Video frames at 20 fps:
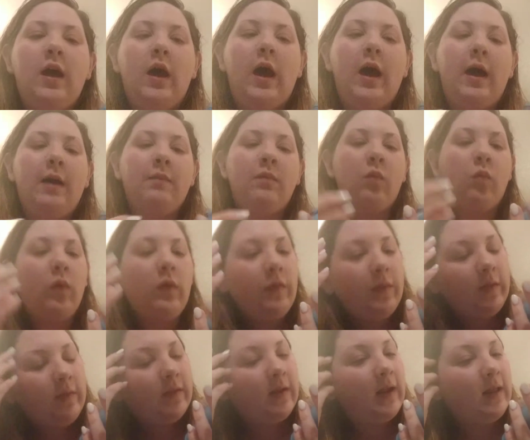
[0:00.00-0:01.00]
One
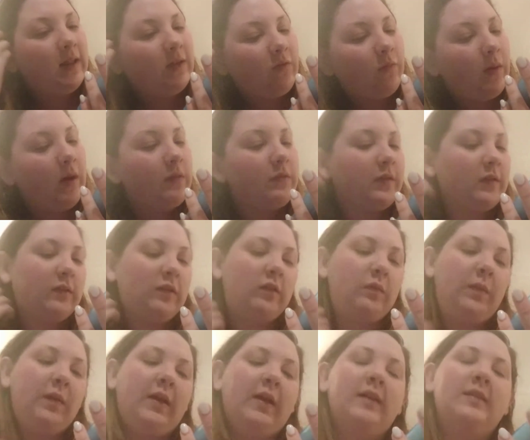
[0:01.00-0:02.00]
thing that I love about this
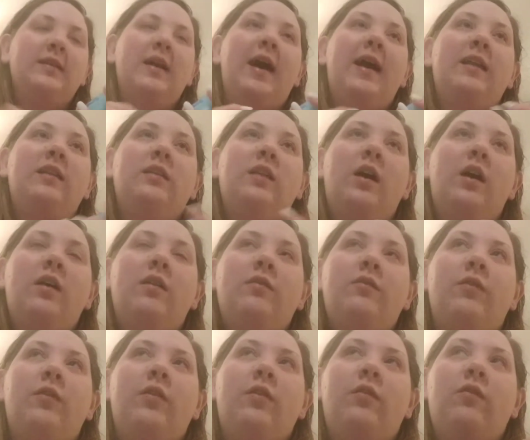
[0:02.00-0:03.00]
is because I
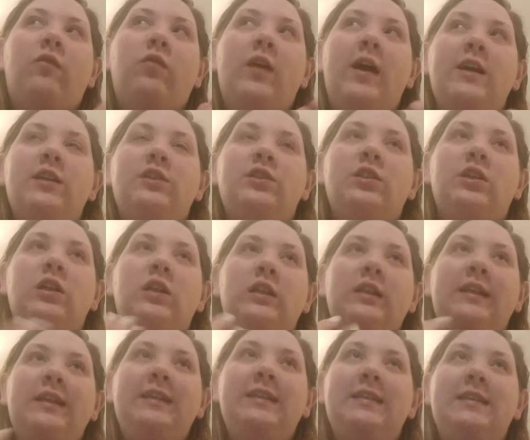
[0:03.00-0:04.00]
love fresh,
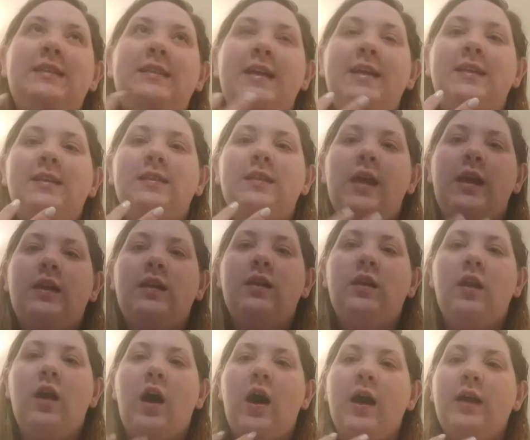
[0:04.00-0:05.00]
clean scents, like
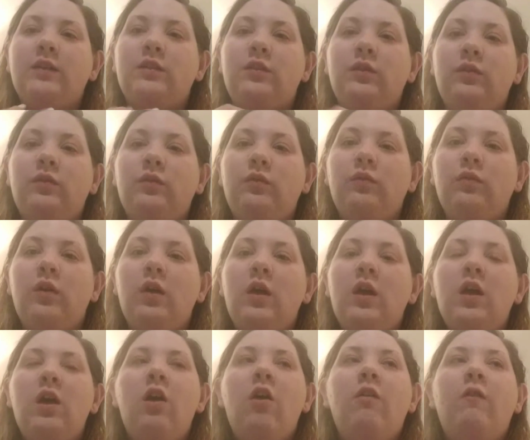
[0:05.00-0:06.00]
not too
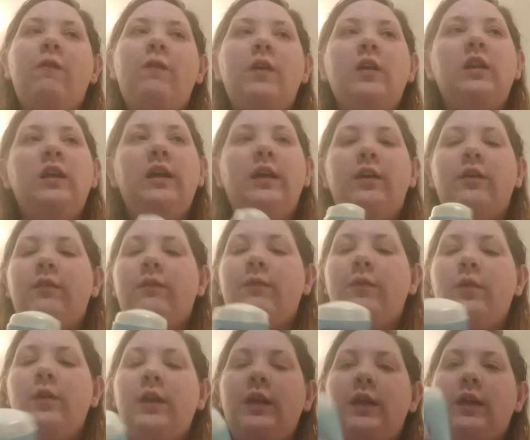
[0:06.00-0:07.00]
frilly or
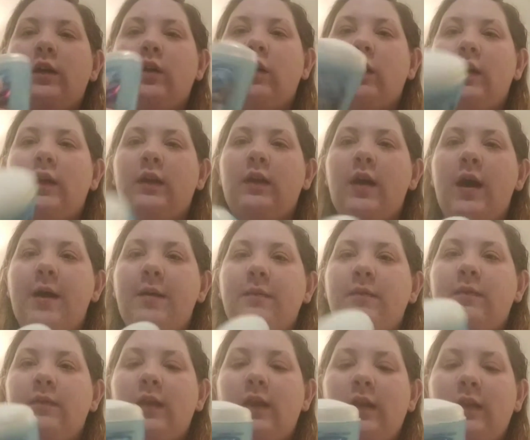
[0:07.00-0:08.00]
fruity or
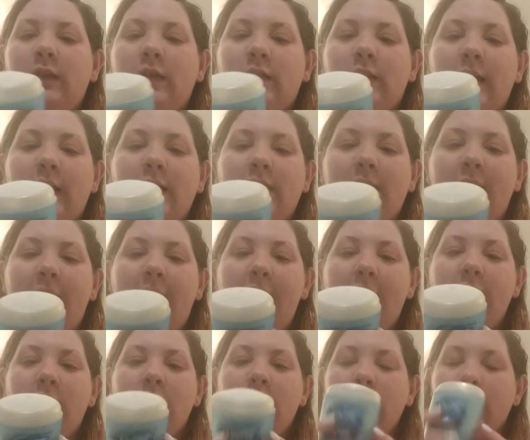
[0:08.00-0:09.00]
anything like that.